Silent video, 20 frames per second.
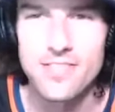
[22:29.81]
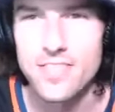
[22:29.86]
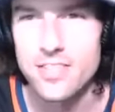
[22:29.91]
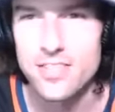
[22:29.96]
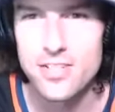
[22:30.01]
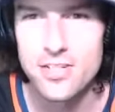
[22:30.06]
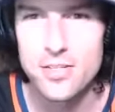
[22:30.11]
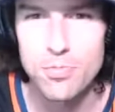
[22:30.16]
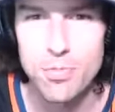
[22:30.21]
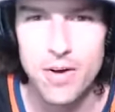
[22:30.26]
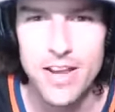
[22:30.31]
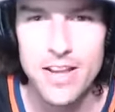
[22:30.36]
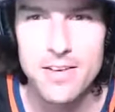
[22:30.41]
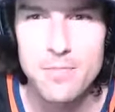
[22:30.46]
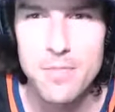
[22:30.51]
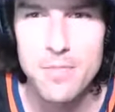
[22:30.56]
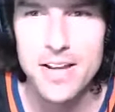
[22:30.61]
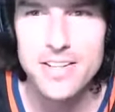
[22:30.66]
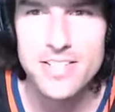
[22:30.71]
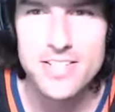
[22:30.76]

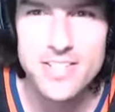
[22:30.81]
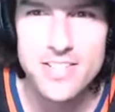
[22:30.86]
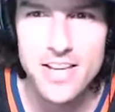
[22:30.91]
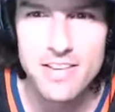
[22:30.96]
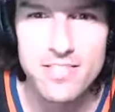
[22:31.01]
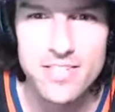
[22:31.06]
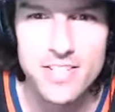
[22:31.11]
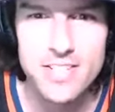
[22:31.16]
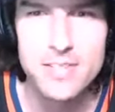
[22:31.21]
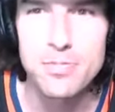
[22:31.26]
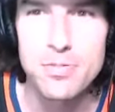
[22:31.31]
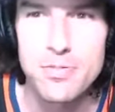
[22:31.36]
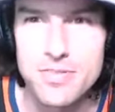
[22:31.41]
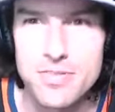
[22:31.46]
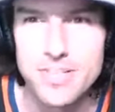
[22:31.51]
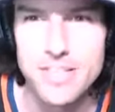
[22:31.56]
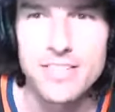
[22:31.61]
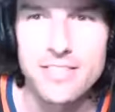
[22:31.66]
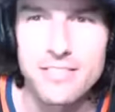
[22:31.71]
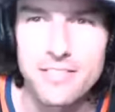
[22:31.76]
spread by
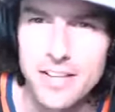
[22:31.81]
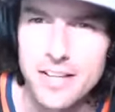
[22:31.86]
70%.